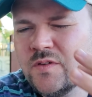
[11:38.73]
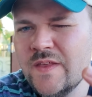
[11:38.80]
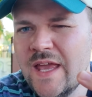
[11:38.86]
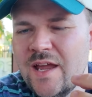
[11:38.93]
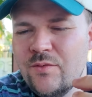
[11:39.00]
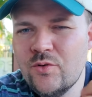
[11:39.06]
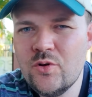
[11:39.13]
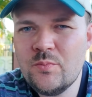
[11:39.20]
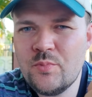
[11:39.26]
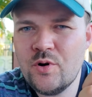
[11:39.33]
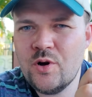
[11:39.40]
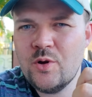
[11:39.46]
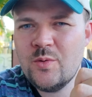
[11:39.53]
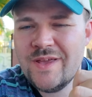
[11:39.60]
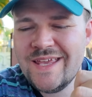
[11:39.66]
So the Aeroo
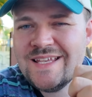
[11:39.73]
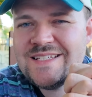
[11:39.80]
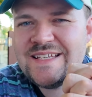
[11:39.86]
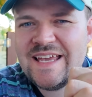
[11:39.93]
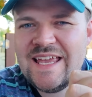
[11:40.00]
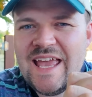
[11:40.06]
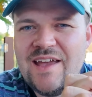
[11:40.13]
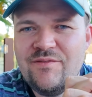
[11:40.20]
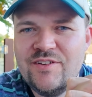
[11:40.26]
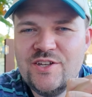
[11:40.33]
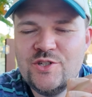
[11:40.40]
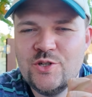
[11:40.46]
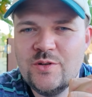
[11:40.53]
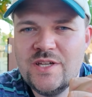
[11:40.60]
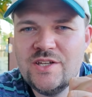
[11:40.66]
Pro is a heavy
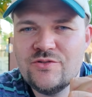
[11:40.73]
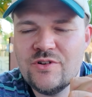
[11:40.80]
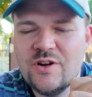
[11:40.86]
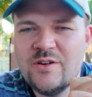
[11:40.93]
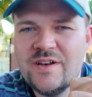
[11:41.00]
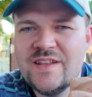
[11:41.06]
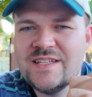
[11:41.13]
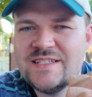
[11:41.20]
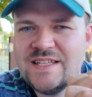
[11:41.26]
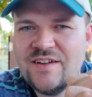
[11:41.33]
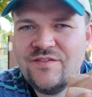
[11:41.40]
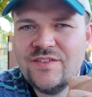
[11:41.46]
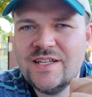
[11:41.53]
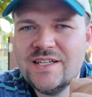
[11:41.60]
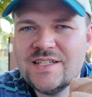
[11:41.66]
duty drone and it's
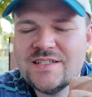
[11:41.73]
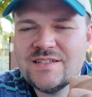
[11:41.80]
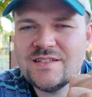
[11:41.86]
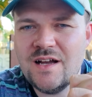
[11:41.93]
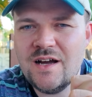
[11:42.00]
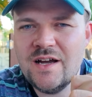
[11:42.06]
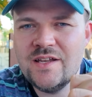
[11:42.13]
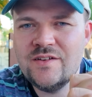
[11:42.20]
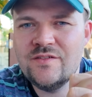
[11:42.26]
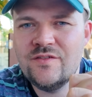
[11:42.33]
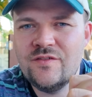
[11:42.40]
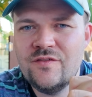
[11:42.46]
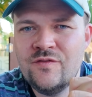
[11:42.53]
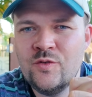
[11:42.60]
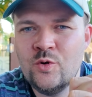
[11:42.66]
definitely designed
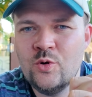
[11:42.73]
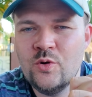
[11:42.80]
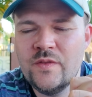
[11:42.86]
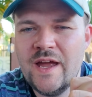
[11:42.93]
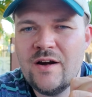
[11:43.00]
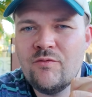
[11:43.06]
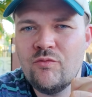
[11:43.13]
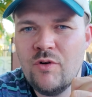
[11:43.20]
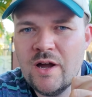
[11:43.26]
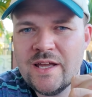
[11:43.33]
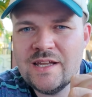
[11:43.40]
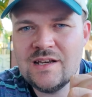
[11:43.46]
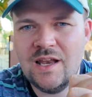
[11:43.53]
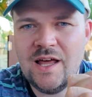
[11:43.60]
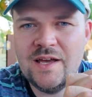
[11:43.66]
for that
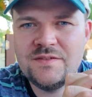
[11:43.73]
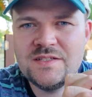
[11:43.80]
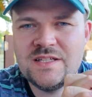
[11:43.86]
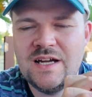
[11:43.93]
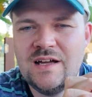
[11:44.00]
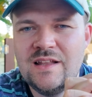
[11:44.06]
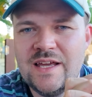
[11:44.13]
rugged lifestyle.